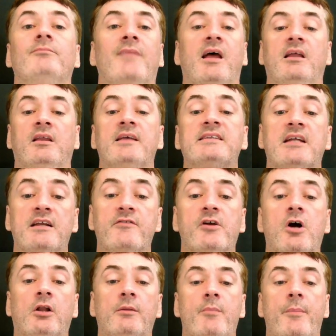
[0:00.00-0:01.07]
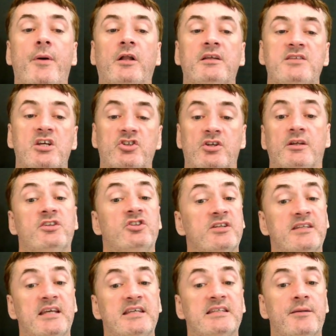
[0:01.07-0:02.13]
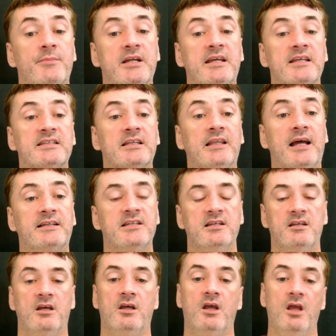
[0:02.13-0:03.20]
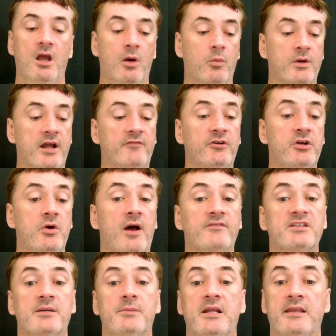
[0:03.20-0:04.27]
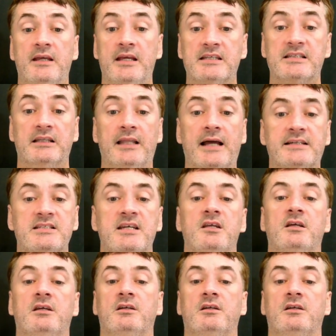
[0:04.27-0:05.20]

let's not even call him a politician, let's just say somebody gets elected. Whenever you have somebody that gets elected,